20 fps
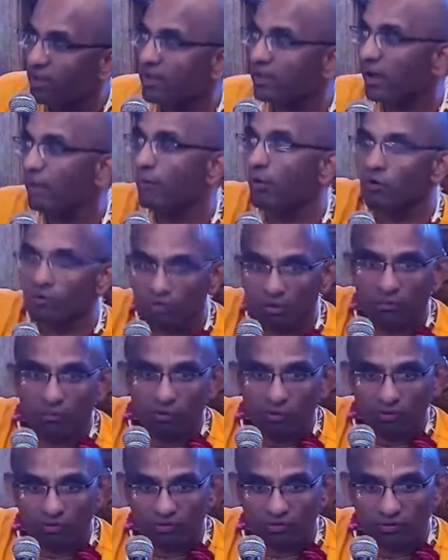we can come out of the
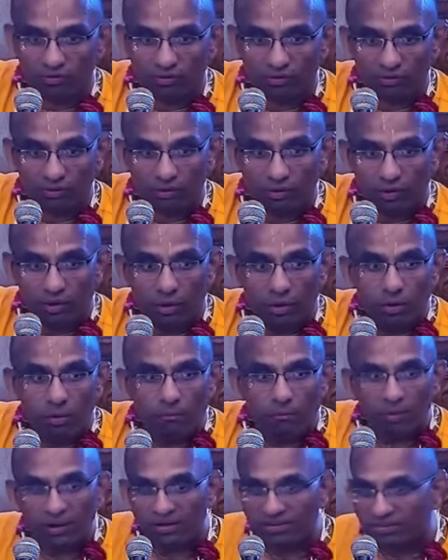modes.
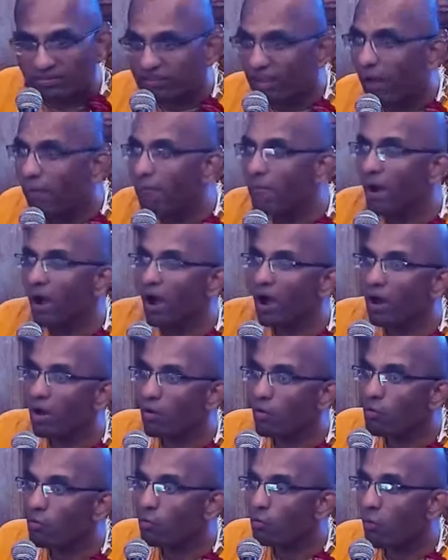But
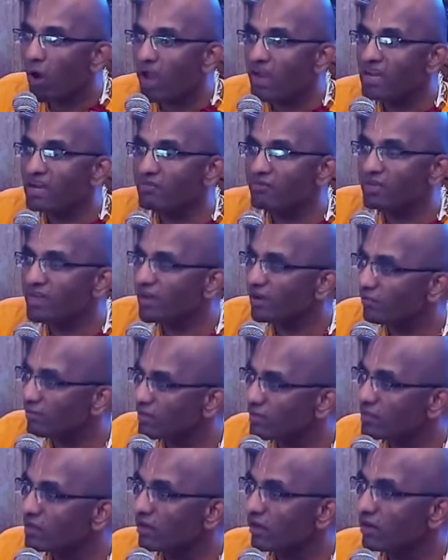somehow, while we are
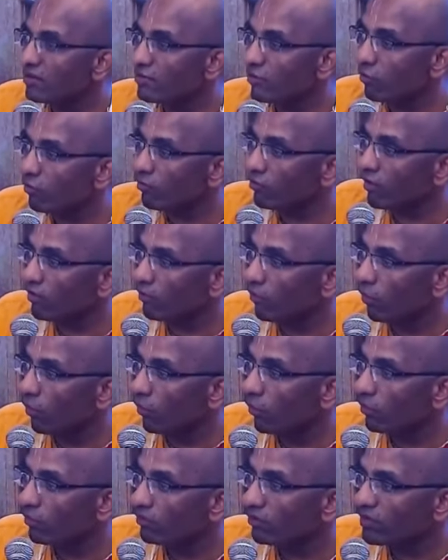within the control of the
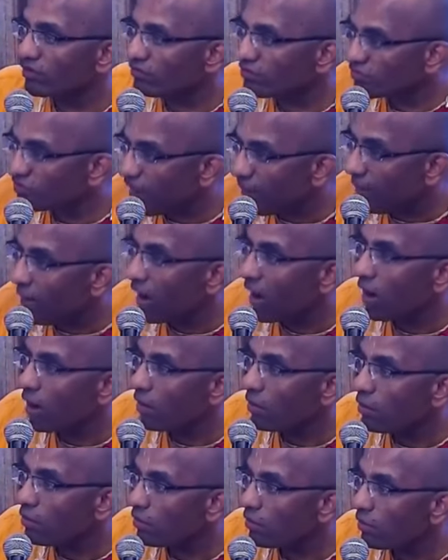modes, if
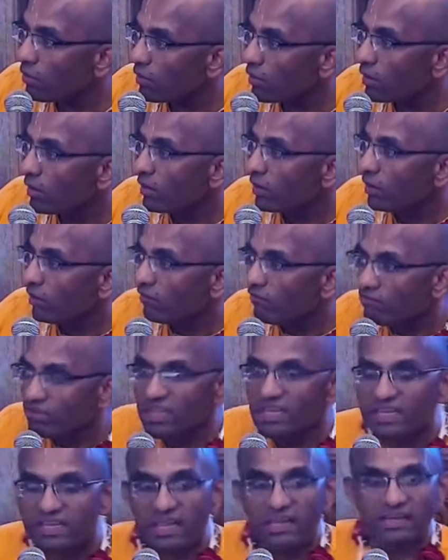somehow
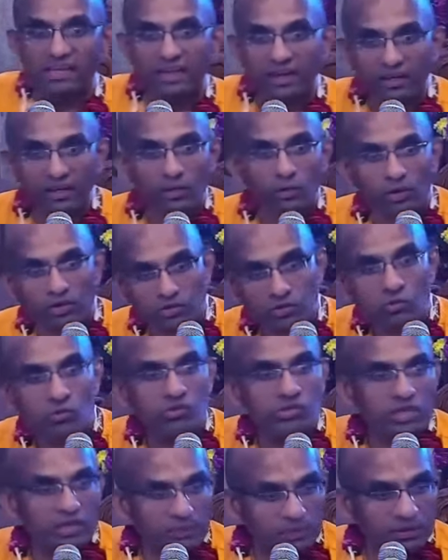we can get to
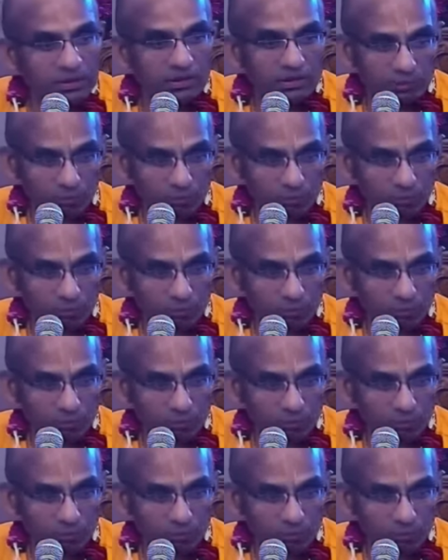associate with